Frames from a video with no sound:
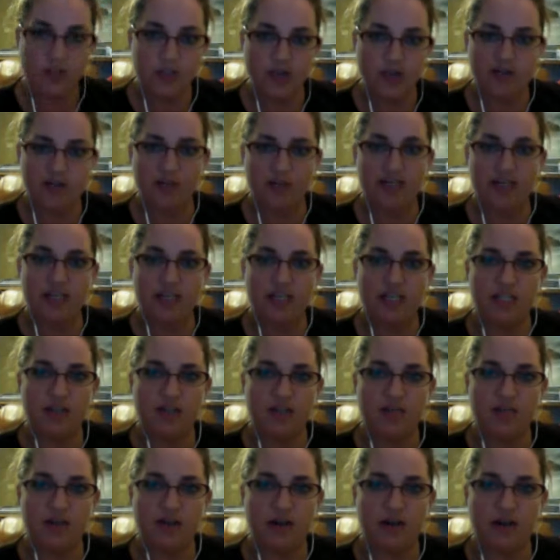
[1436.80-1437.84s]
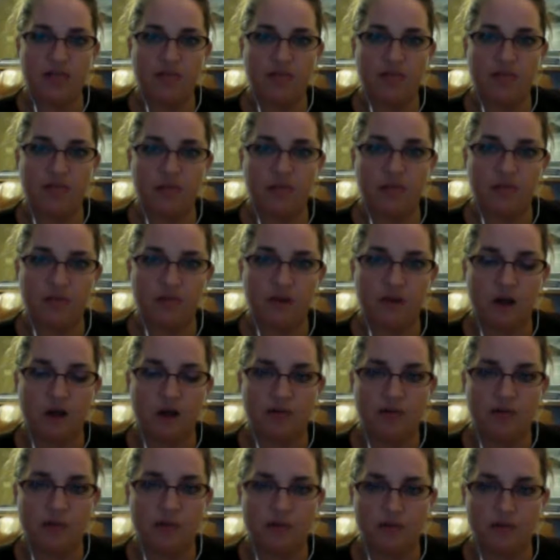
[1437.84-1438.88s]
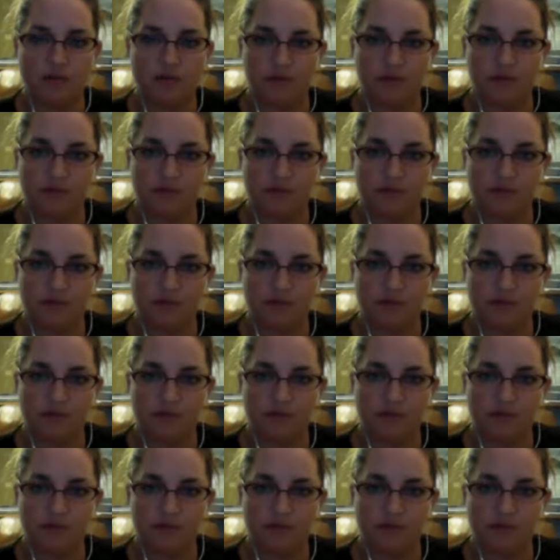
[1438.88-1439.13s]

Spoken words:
for each of the variables, for all 4 of them.